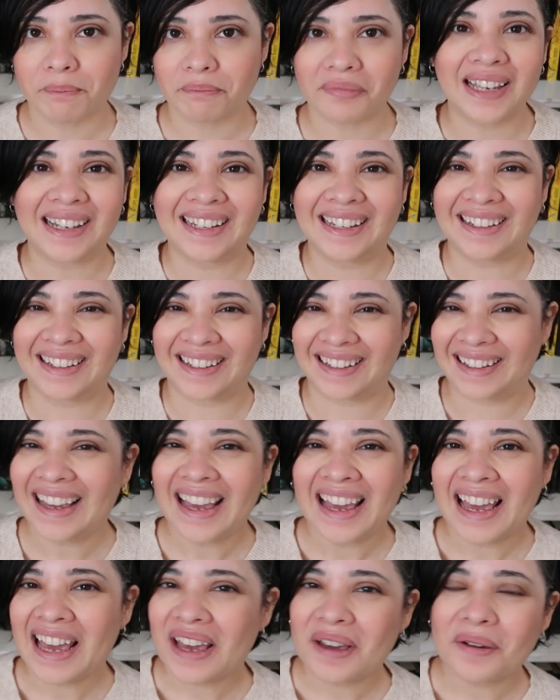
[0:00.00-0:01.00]

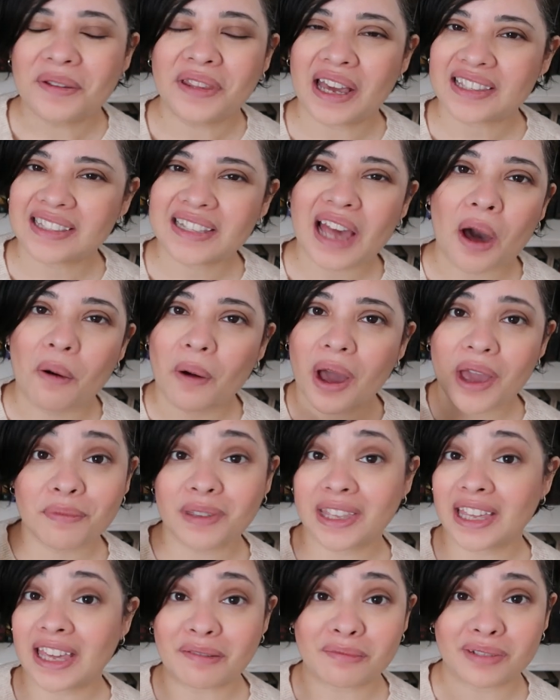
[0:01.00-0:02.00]
That's how I
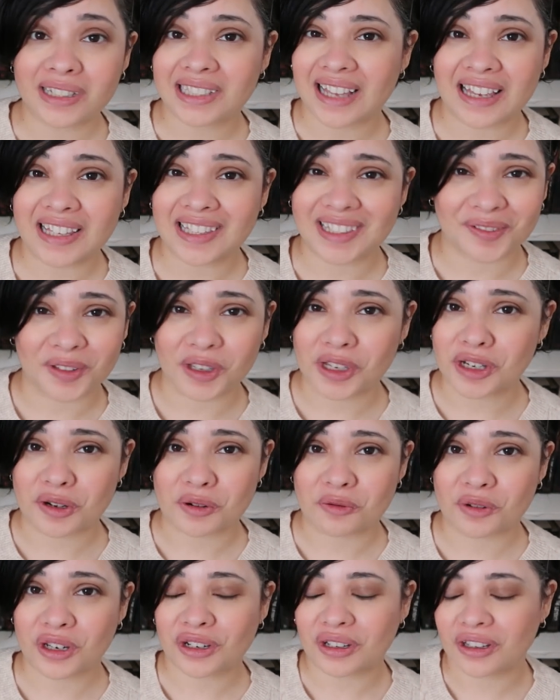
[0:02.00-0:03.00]
became a science
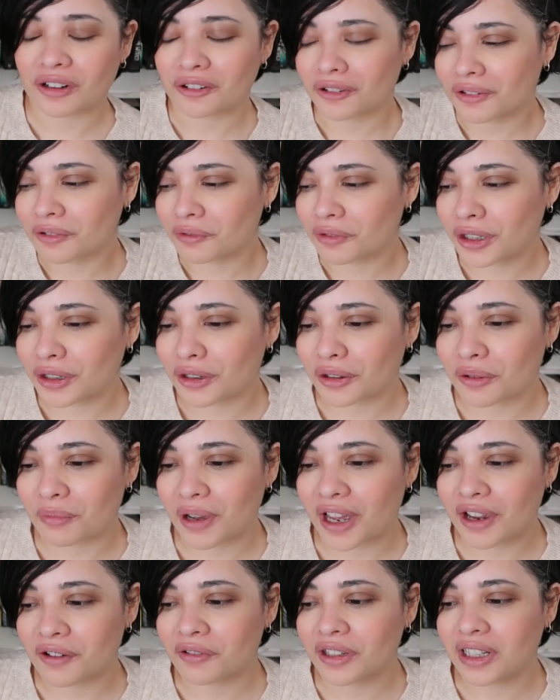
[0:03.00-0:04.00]
fiction reader,
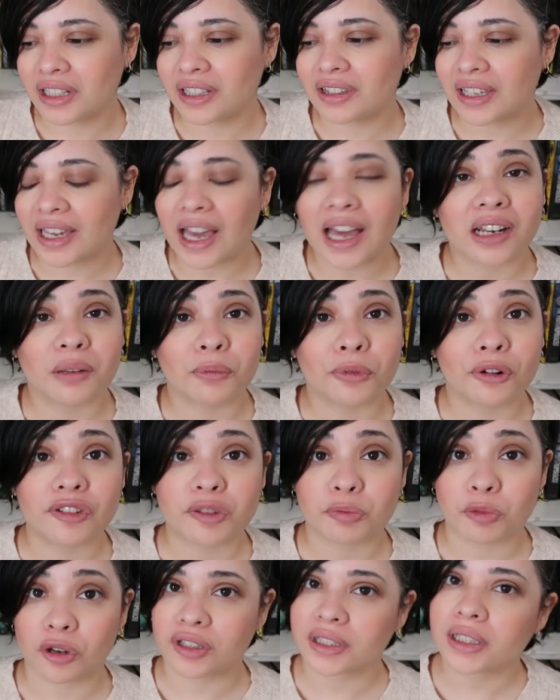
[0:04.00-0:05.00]
by reading the
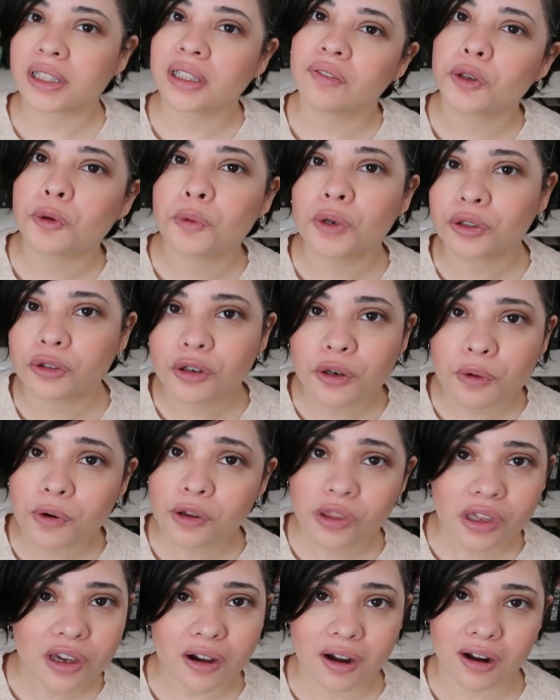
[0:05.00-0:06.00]
Animorphs books. And if you're wondering
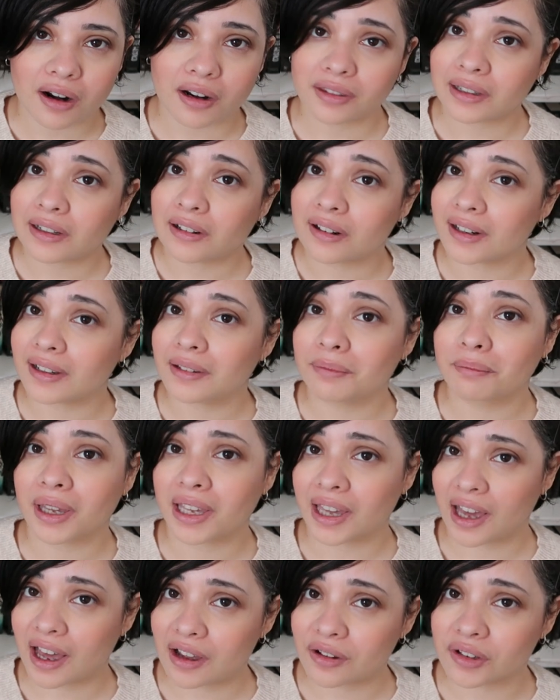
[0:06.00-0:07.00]
where they are in my
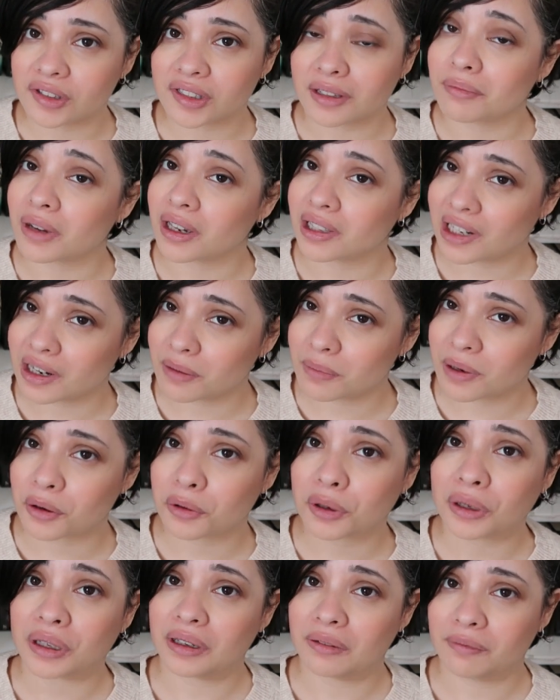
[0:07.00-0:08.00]
house, in my
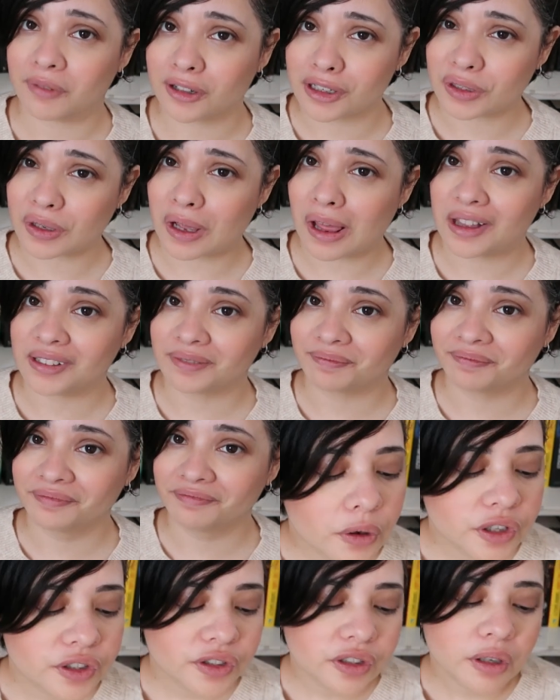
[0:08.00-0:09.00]
library, in Venezuela.
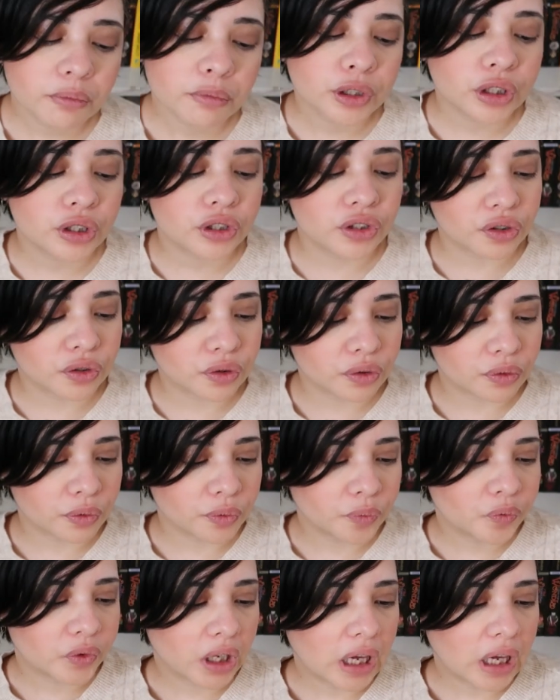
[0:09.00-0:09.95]
Question number two.